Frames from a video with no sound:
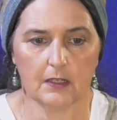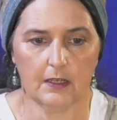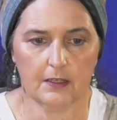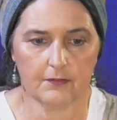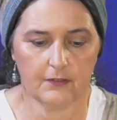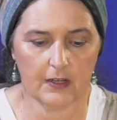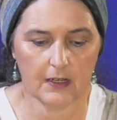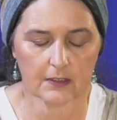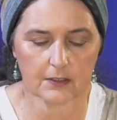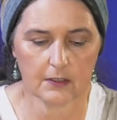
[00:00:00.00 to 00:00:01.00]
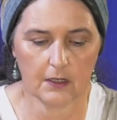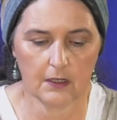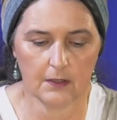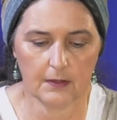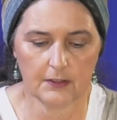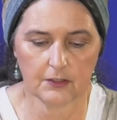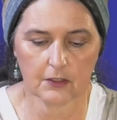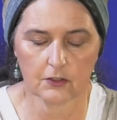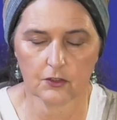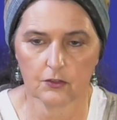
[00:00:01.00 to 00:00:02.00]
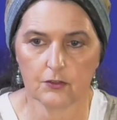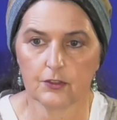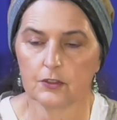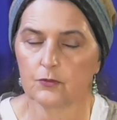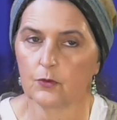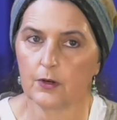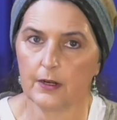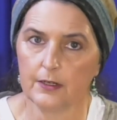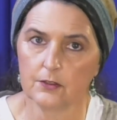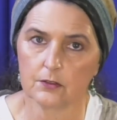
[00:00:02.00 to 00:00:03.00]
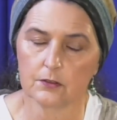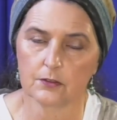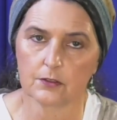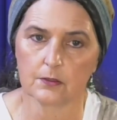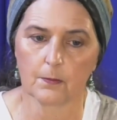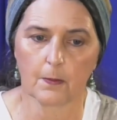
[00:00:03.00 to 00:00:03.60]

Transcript: In fact, uh, as it concerns these four angels,